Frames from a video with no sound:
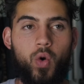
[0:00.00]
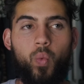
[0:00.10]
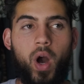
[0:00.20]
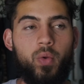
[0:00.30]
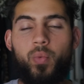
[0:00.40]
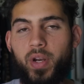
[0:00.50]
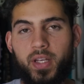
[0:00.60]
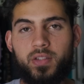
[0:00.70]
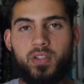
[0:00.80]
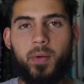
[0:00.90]
Why do we want to get
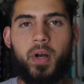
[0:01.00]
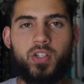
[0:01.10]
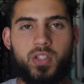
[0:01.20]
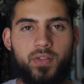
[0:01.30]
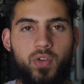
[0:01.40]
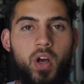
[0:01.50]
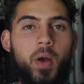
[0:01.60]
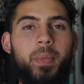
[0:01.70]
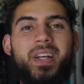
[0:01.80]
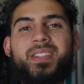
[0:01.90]
into the subconscious level?
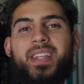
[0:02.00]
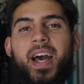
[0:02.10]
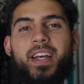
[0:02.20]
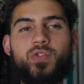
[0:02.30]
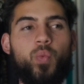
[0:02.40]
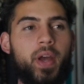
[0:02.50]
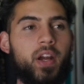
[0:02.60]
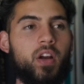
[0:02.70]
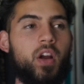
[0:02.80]
Because that is where